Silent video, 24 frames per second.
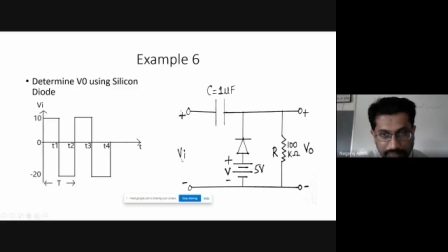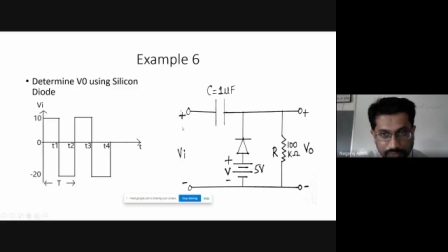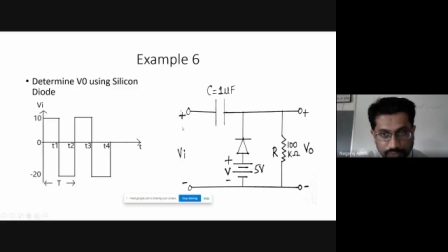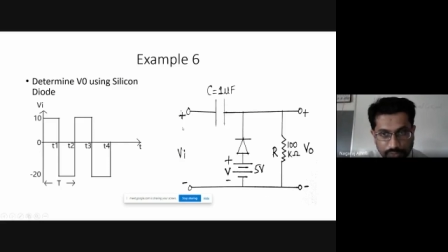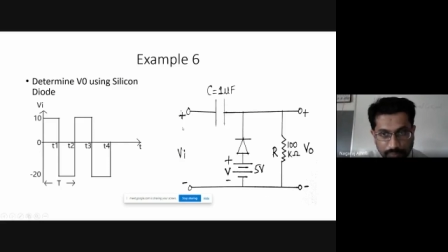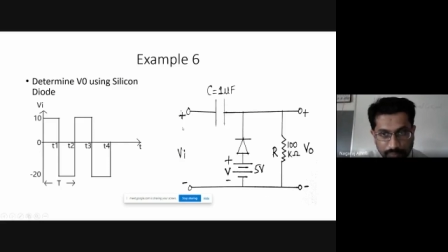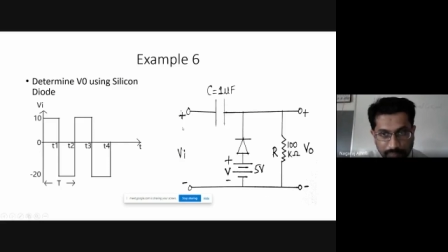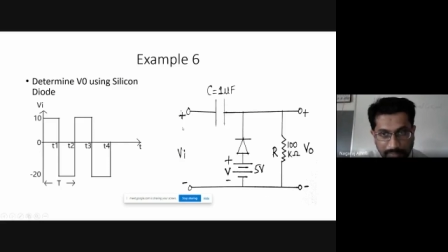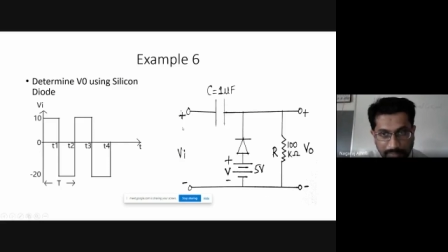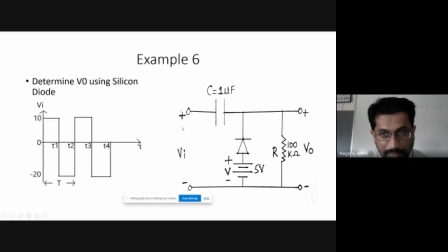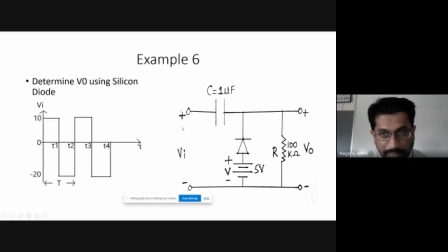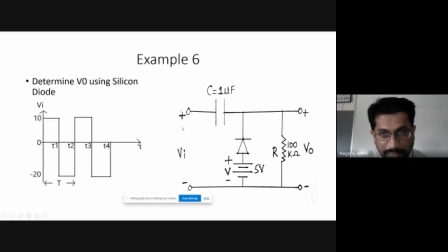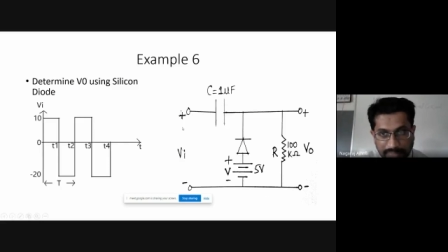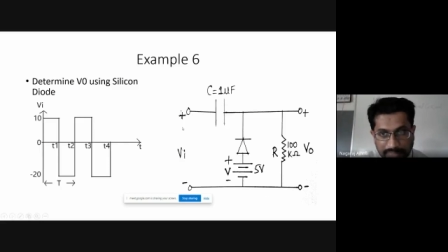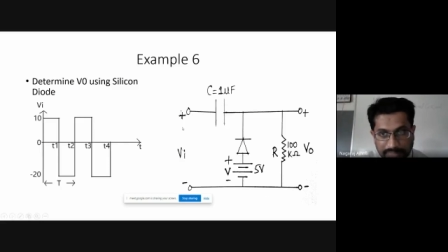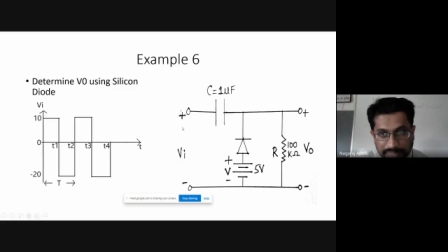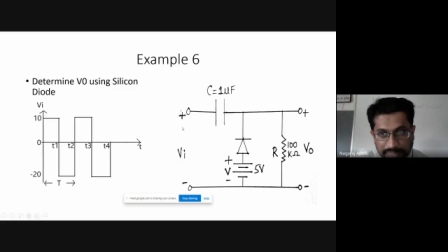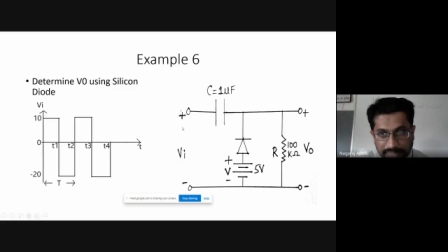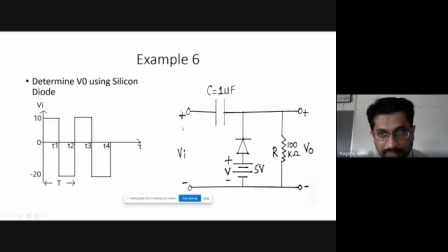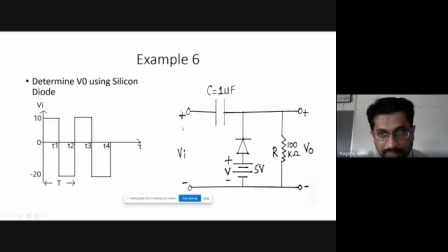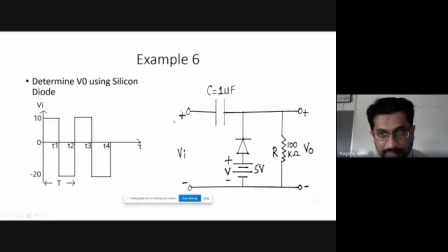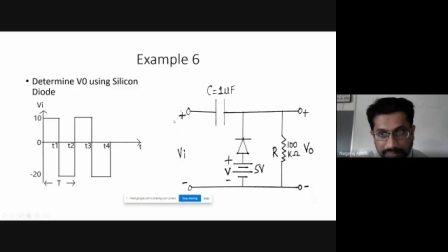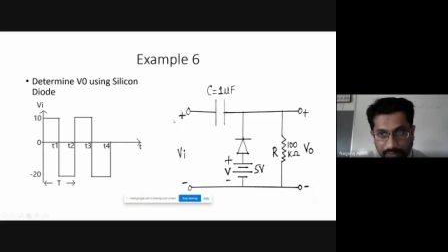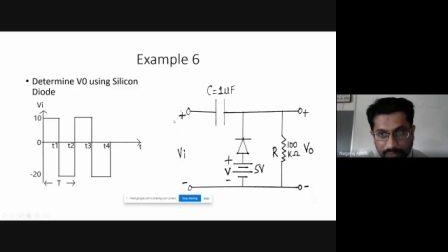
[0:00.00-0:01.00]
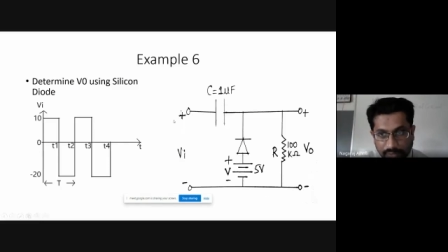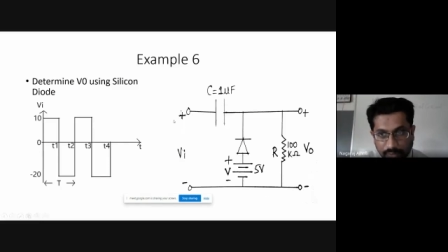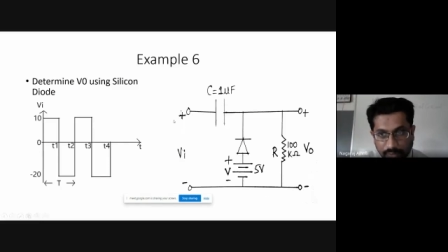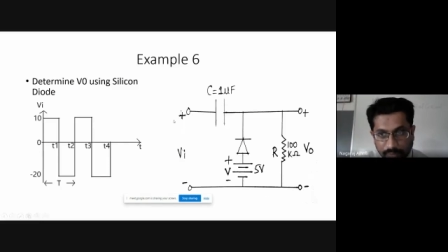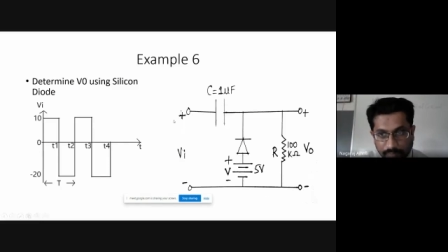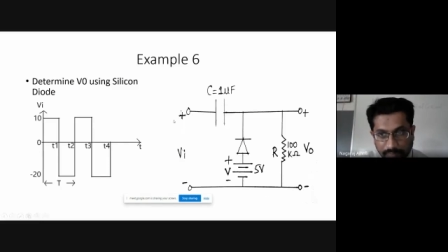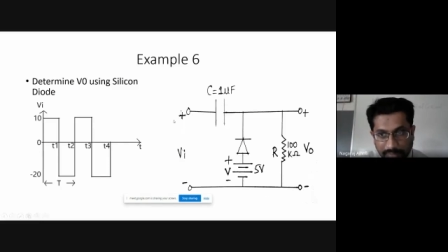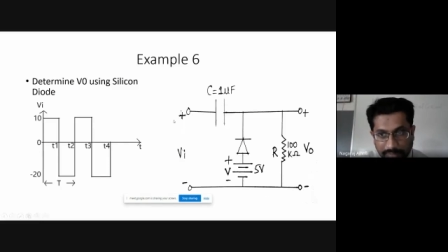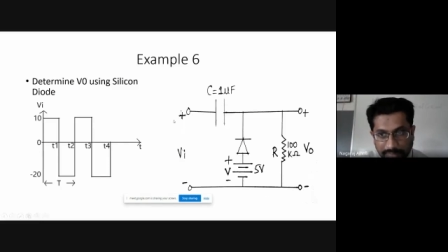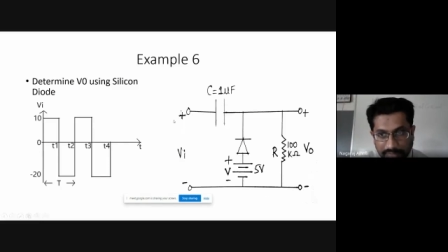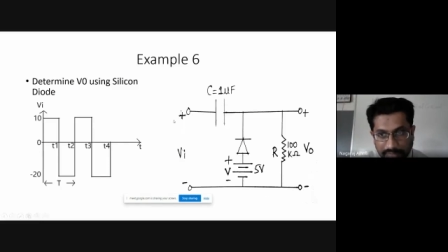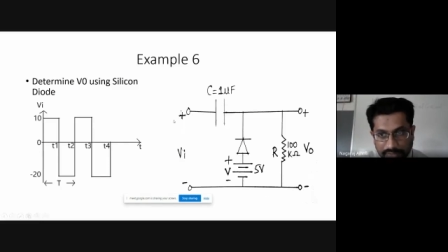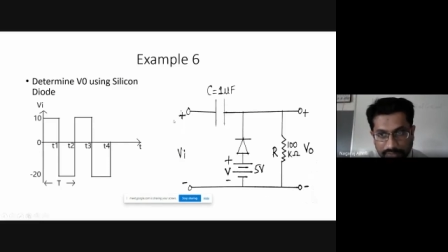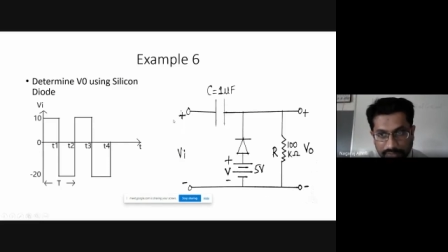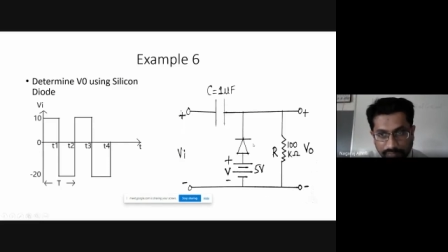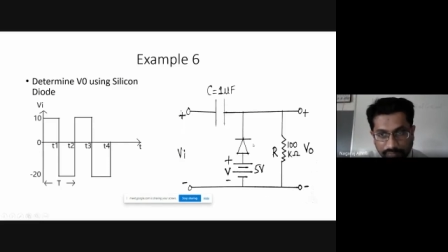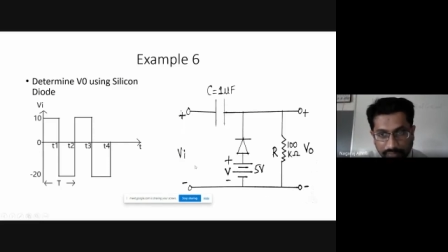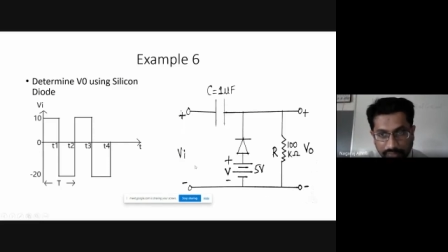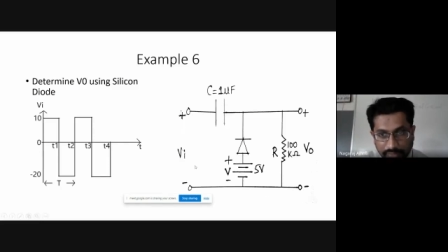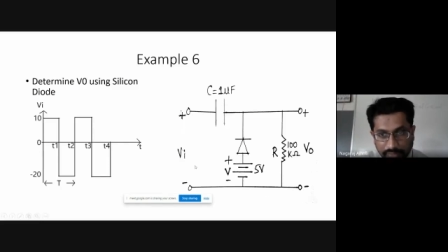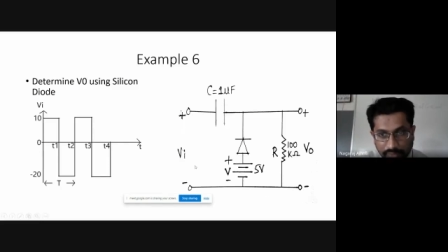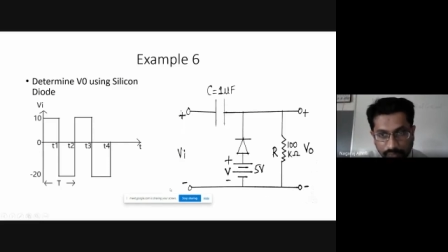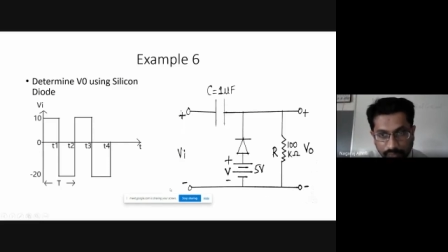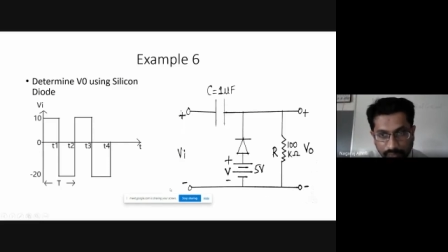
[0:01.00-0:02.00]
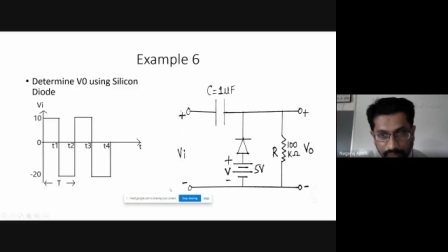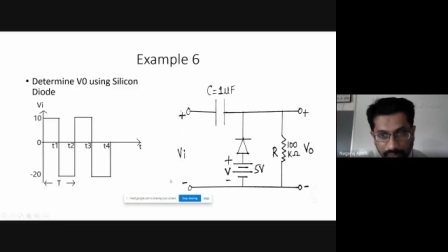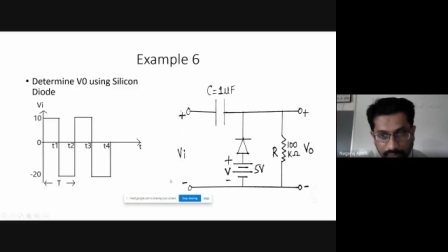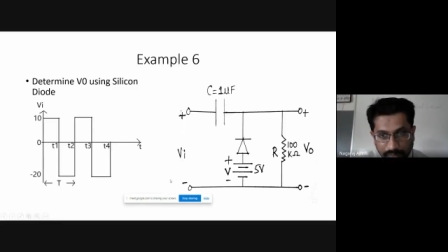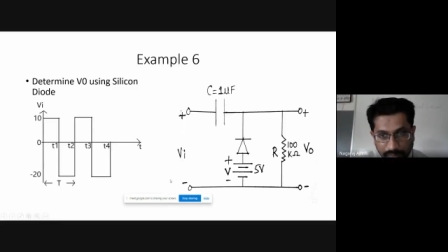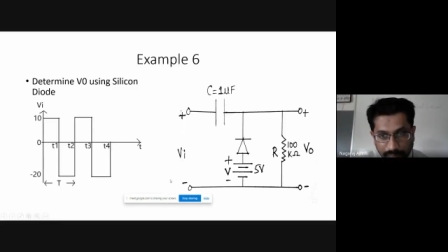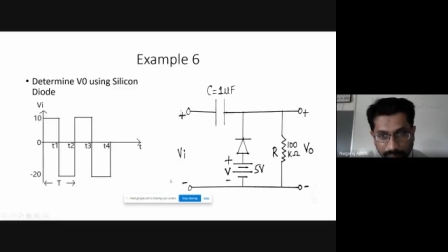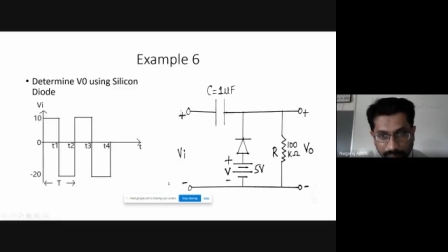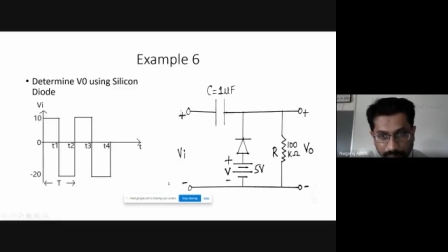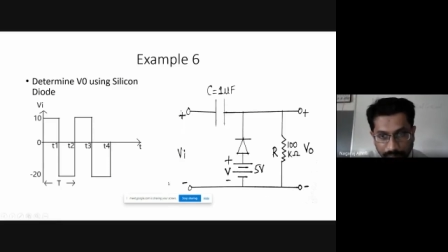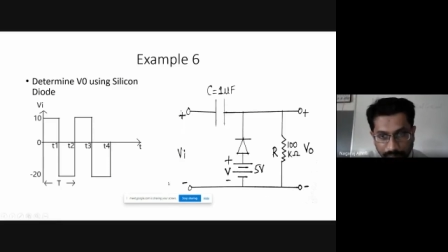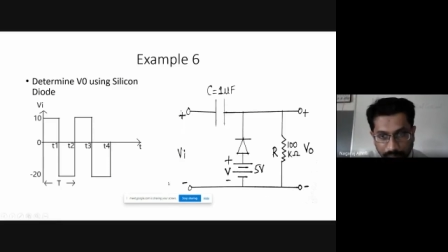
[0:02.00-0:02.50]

So minus connected to minus of diode,